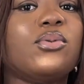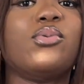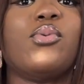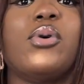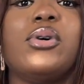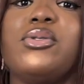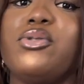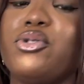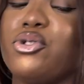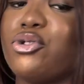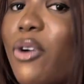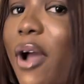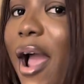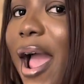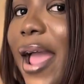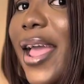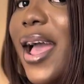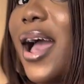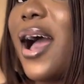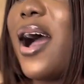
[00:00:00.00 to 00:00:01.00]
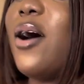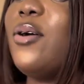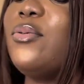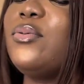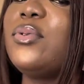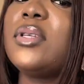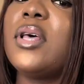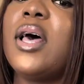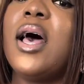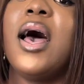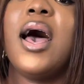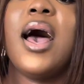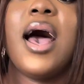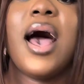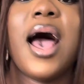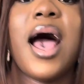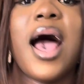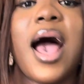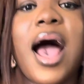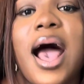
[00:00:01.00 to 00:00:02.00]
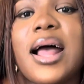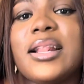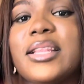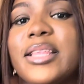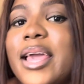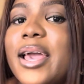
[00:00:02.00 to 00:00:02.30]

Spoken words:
you want to try out. And